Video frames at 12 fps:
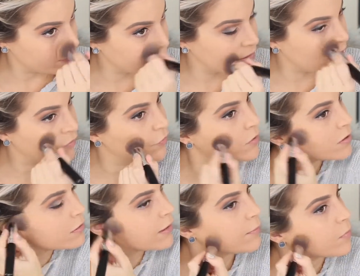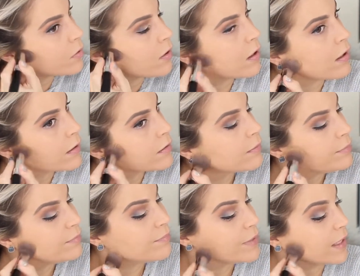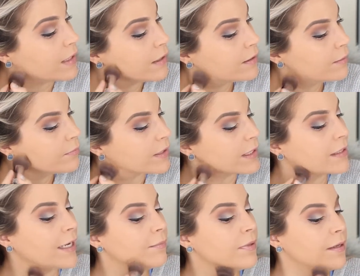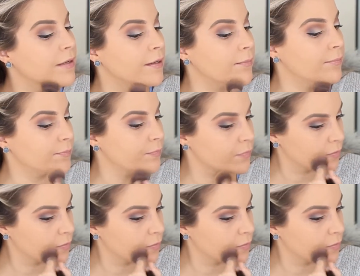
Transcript: is definitely more medium, like light medium.